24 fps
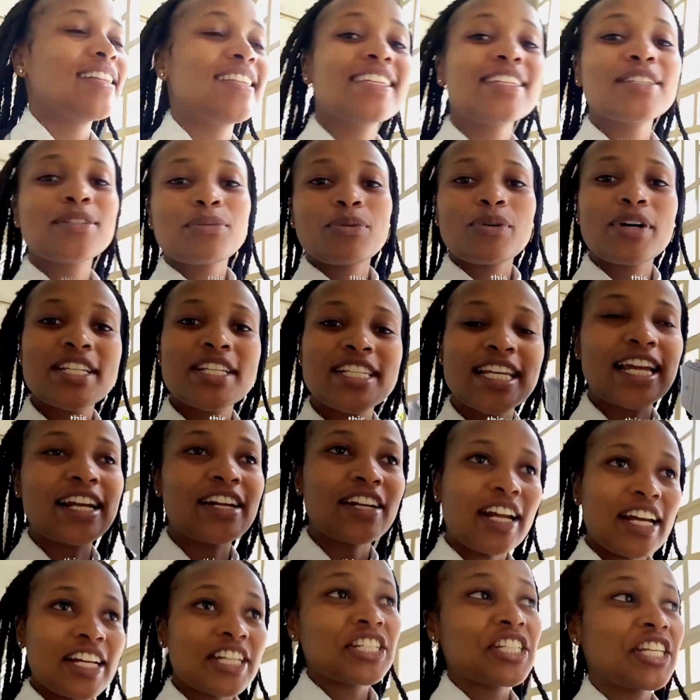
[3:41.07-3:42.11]
This is what
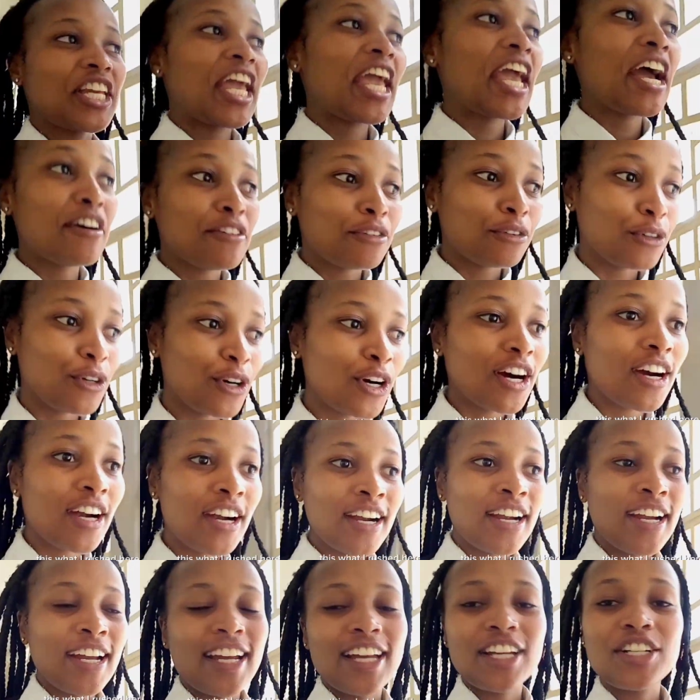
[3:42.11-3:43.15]
I rushed here for.
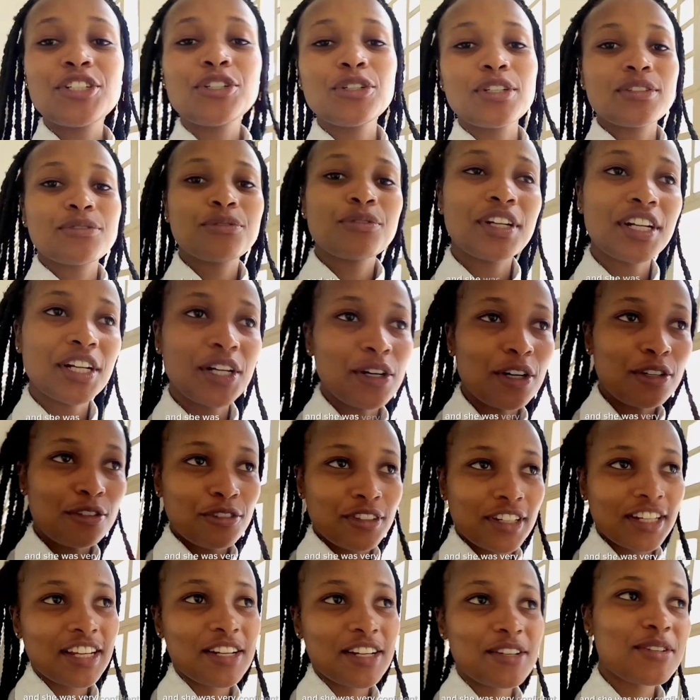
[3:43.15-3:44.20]
And she was very
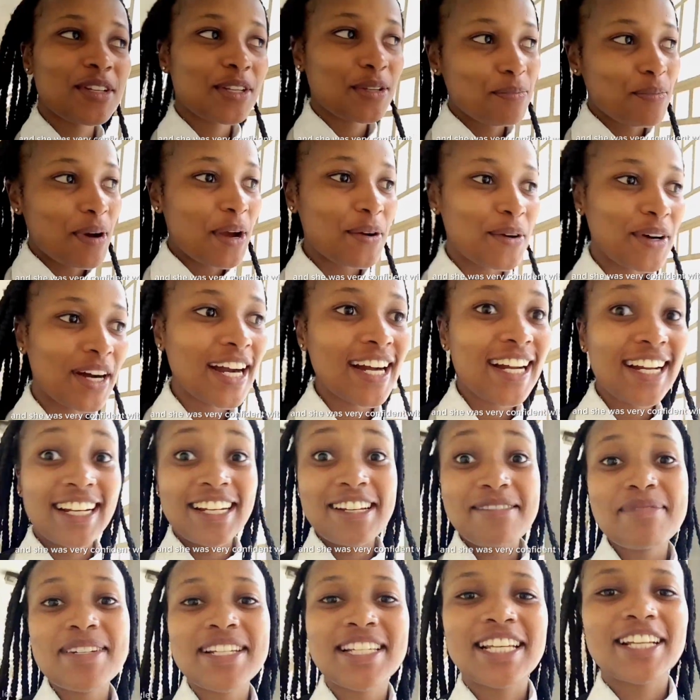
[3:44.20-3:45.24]
confident with my work.
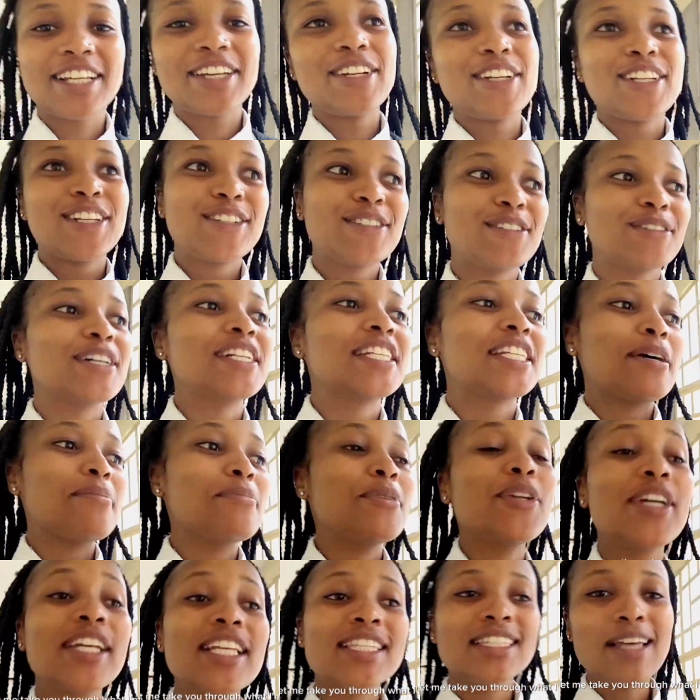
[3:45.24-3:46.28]
Let me take you through what
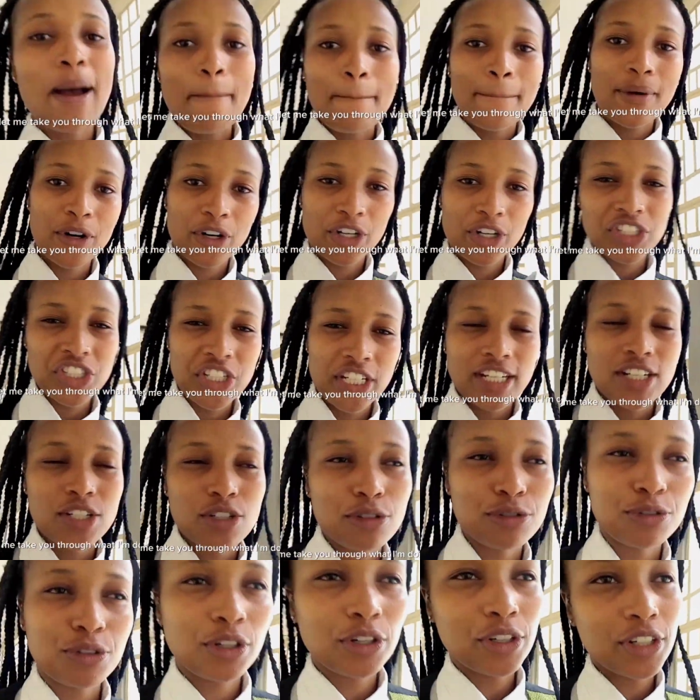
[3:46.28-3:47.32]
I'm doing. It's a
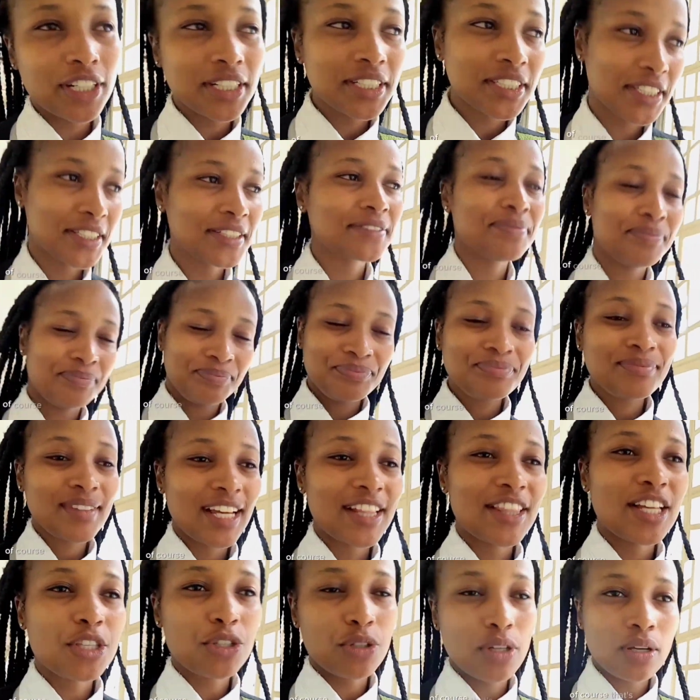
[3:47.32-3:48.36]
project, of course.
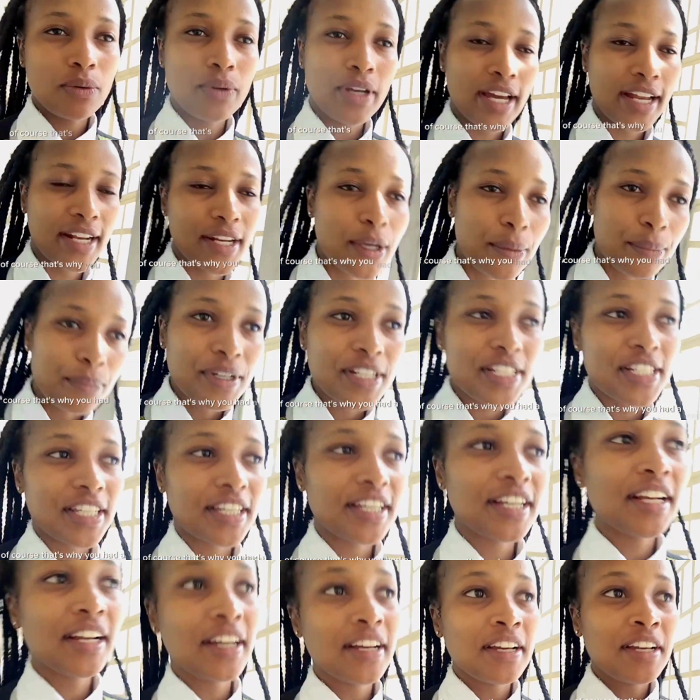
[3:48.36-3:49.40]
That's why we had a
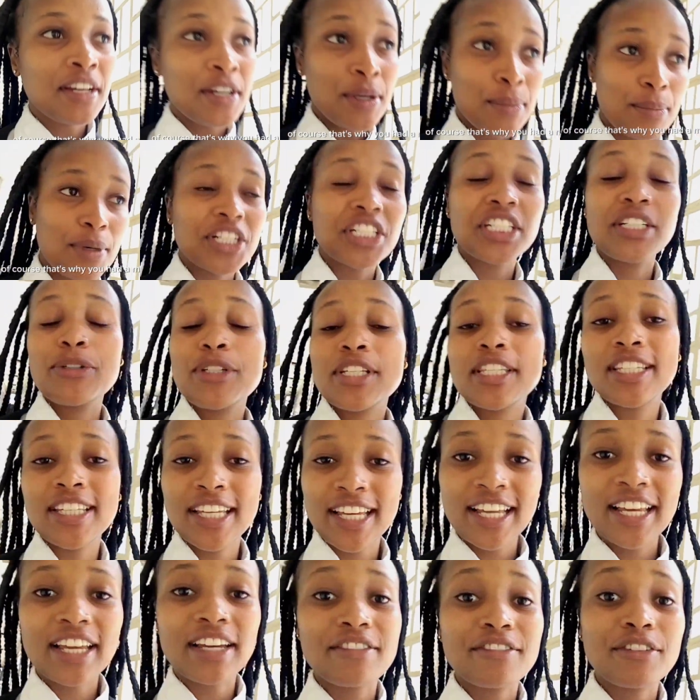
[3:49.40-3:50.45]
meeting. But she was
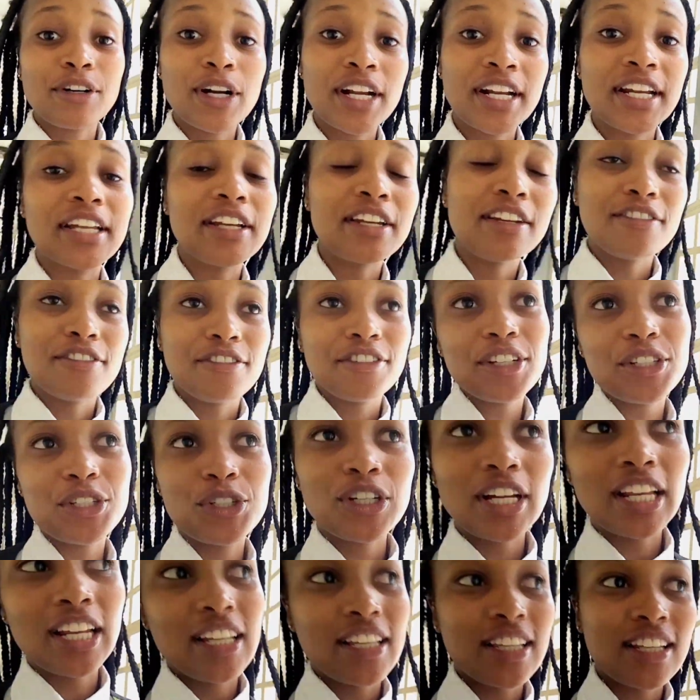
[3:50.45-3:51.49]
seeing everyone
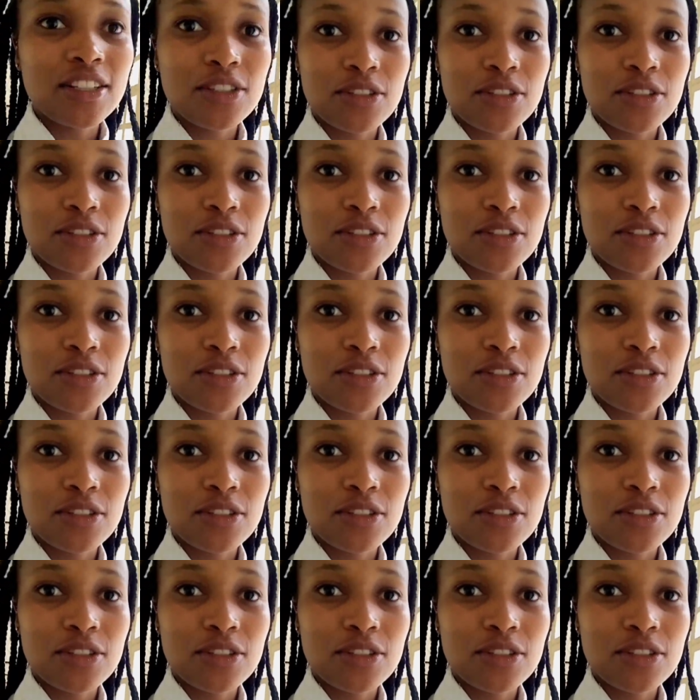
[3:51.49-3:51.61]
individually.